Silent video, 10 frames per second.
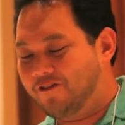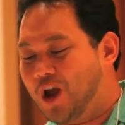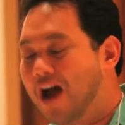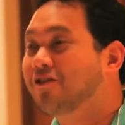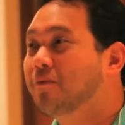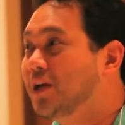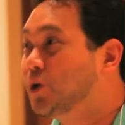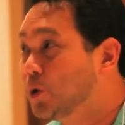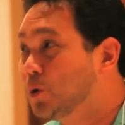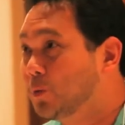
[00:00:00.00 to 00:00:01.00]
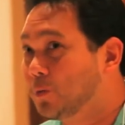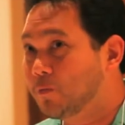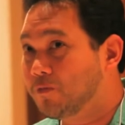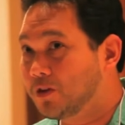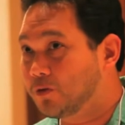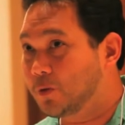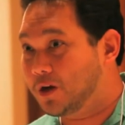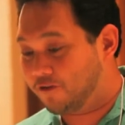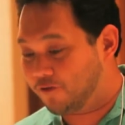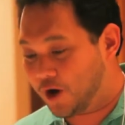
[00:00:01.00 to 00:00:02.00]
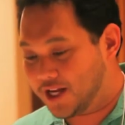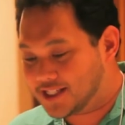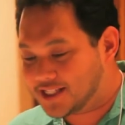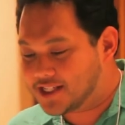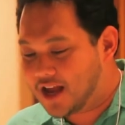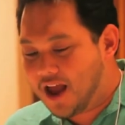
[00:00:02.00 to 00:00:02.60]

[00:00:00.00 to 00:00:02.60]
You have to be true to your voice.